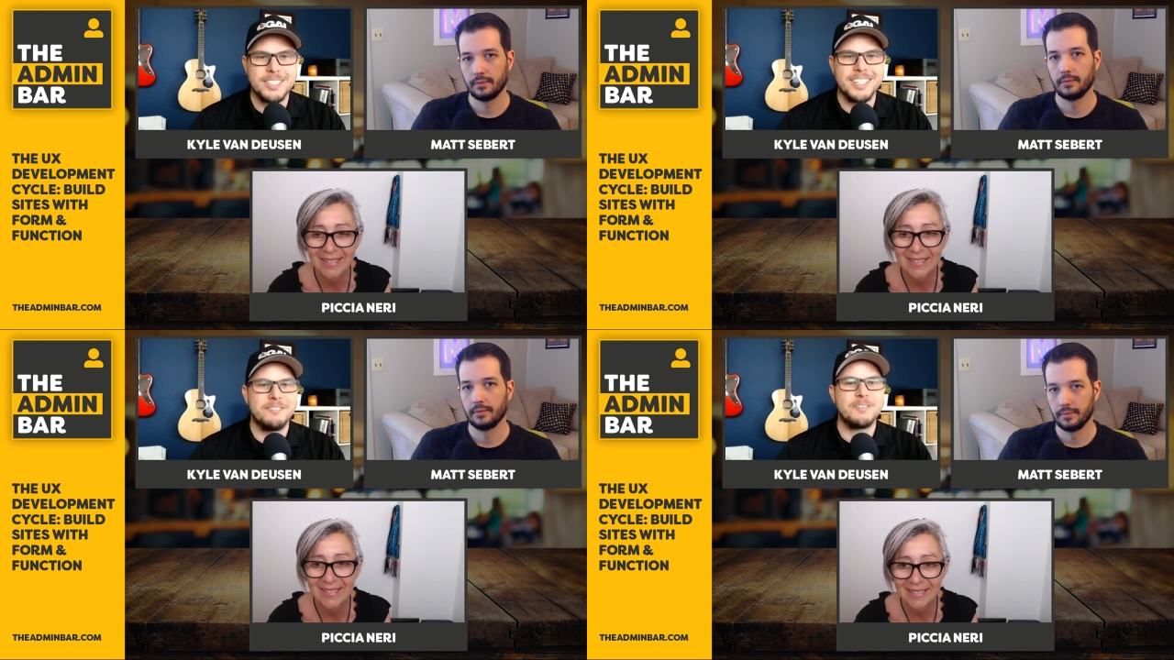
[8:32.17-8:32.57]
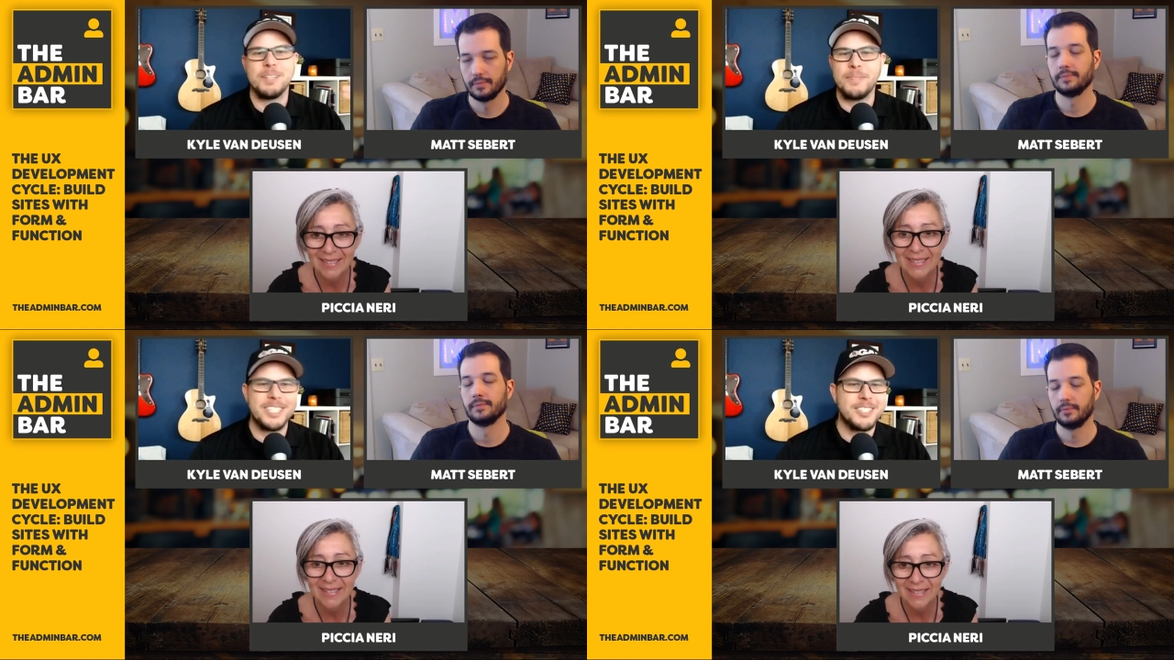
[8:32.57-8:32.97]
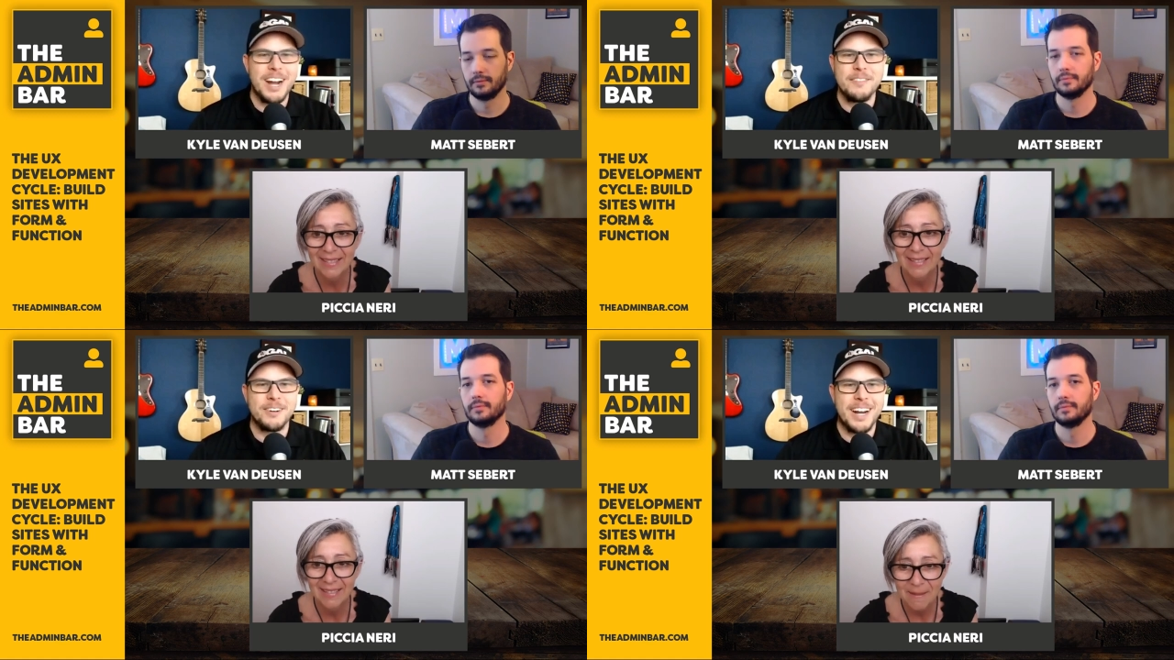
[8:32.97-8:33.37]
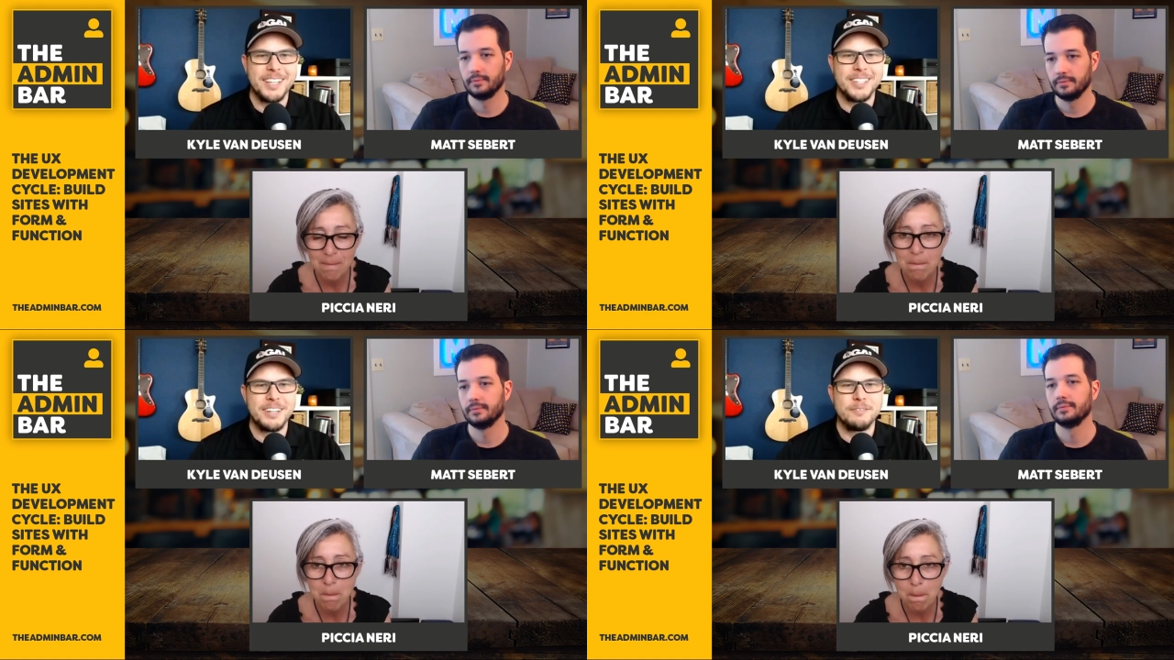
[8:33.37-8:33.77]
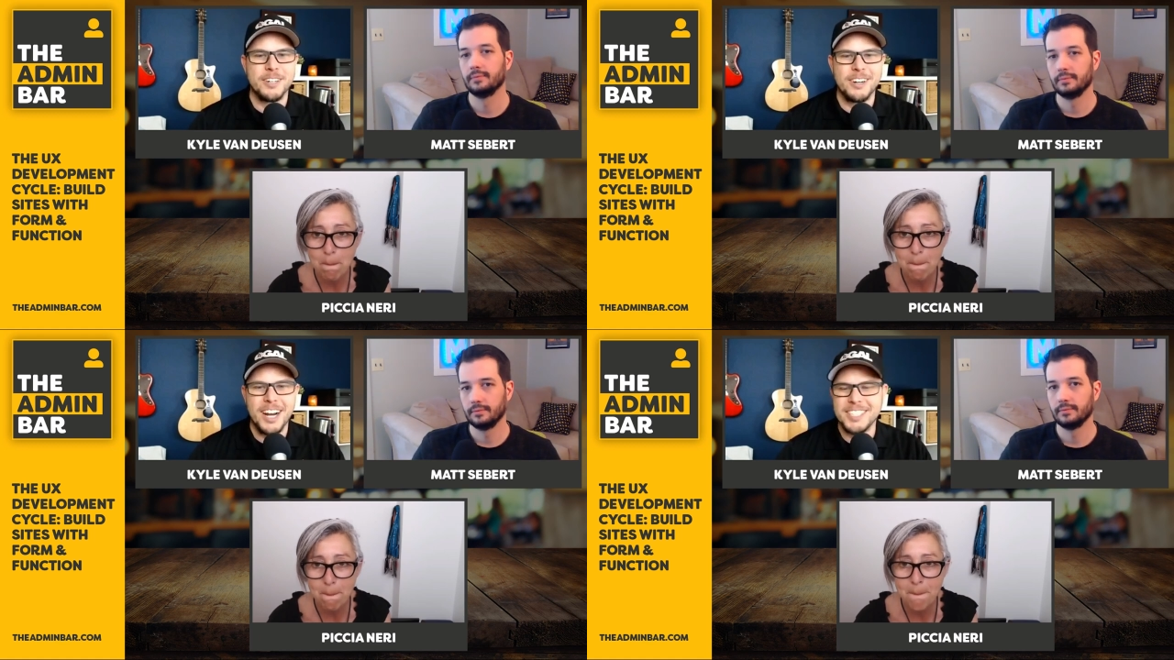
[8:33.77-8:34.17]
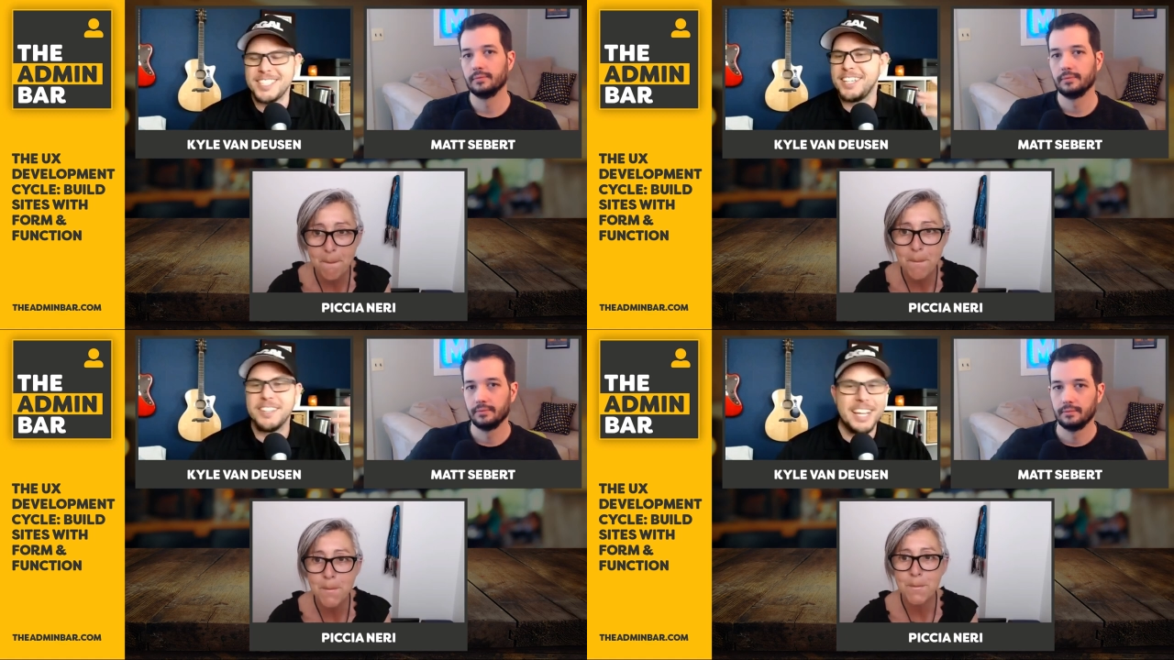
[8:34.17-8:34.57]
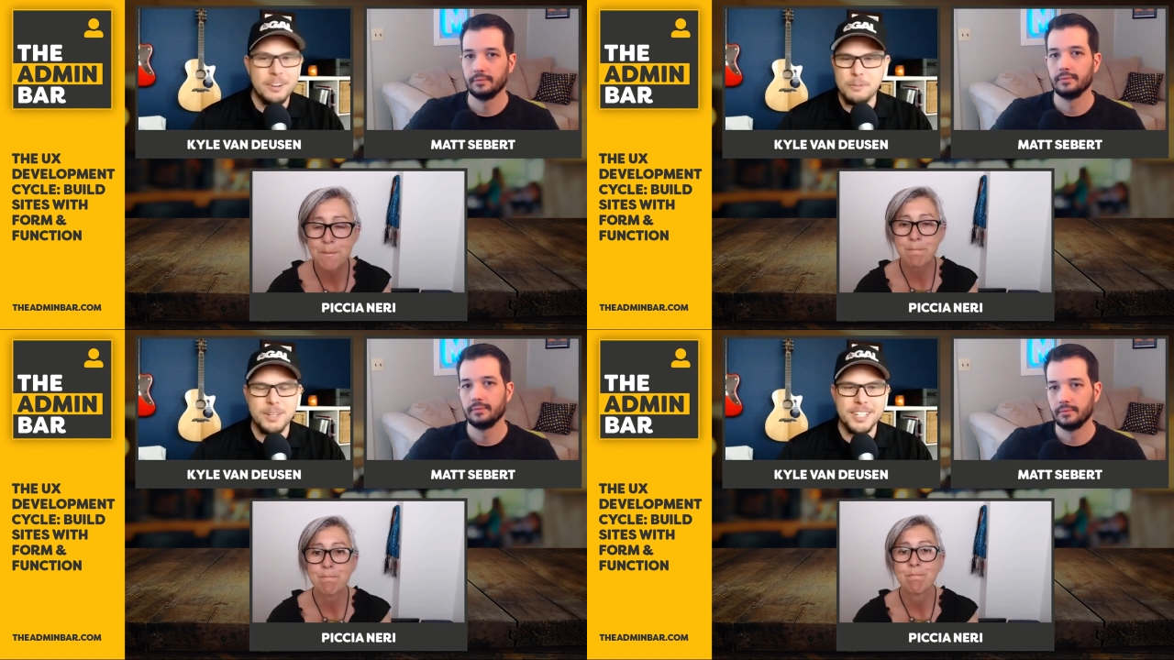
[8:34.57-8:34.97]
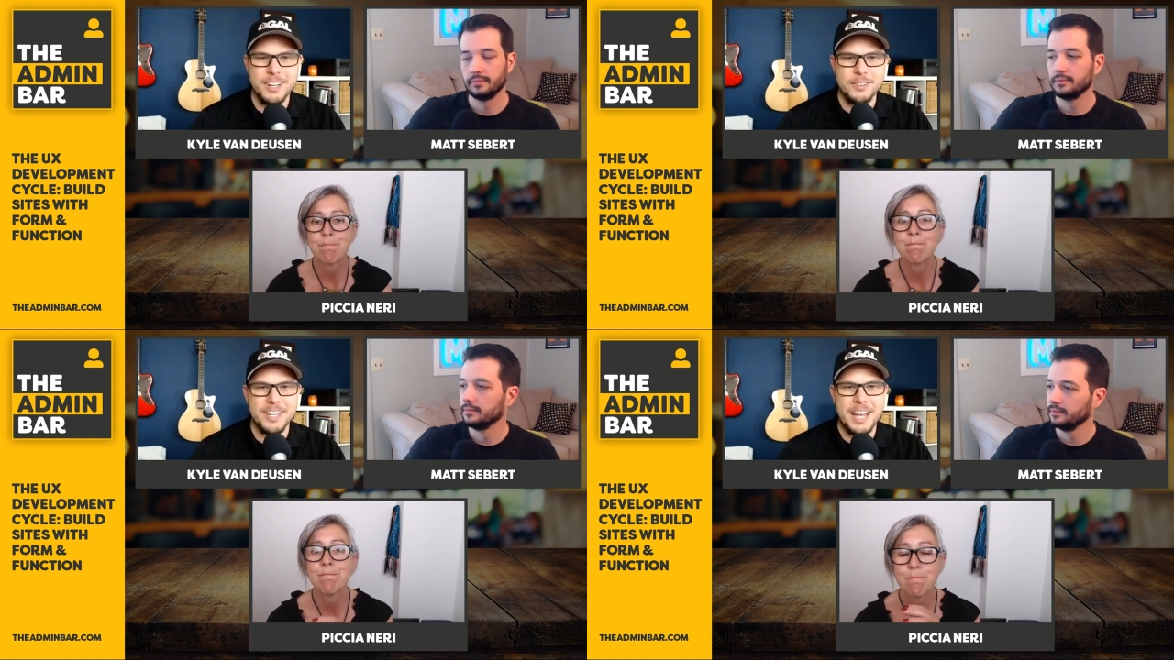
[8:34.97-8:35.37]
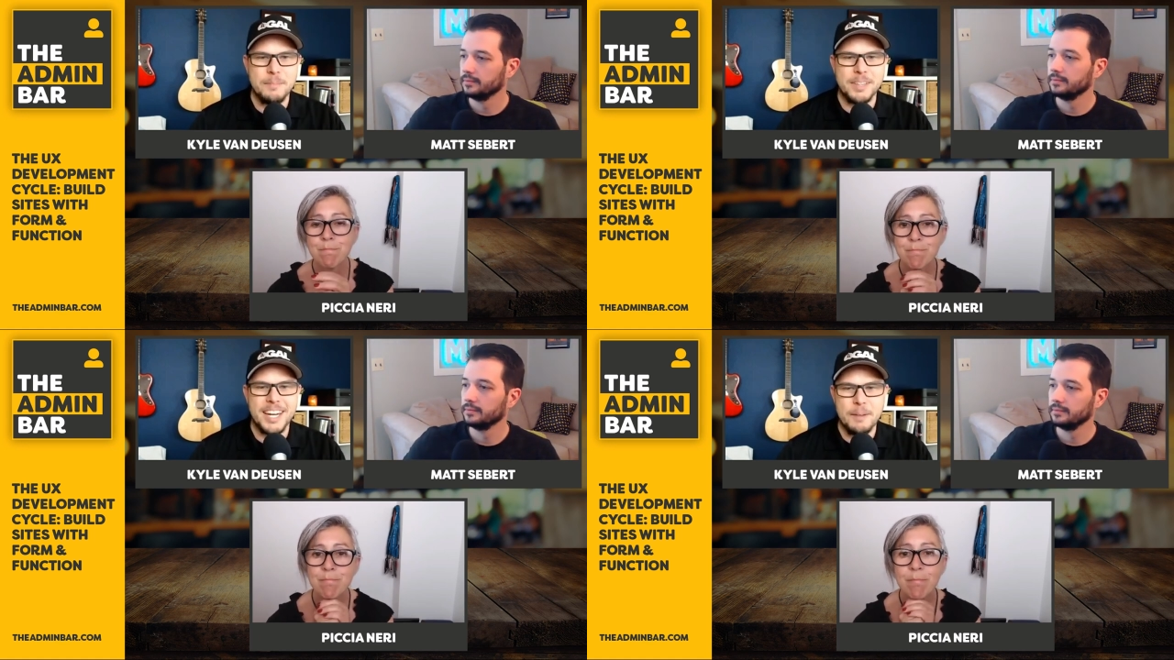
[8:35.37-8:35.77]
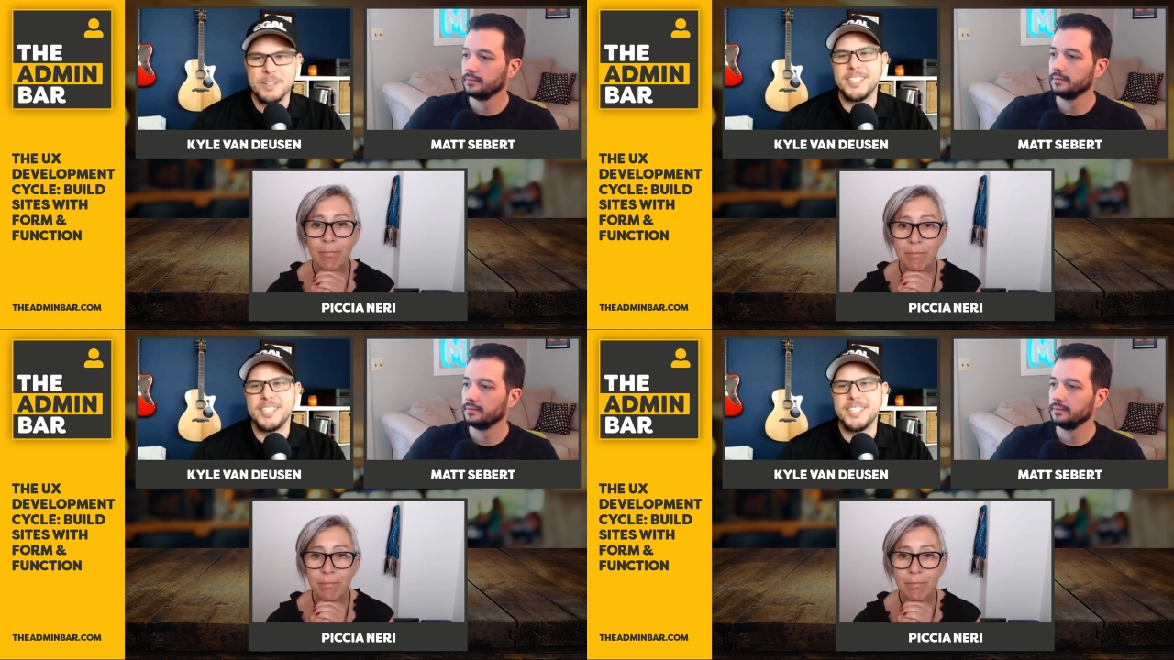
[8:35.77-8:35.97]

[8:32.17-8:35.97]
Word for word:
Speaker 1: If somebody's driving around looking for a garage sale, they don't want to know the name of the neighborhood.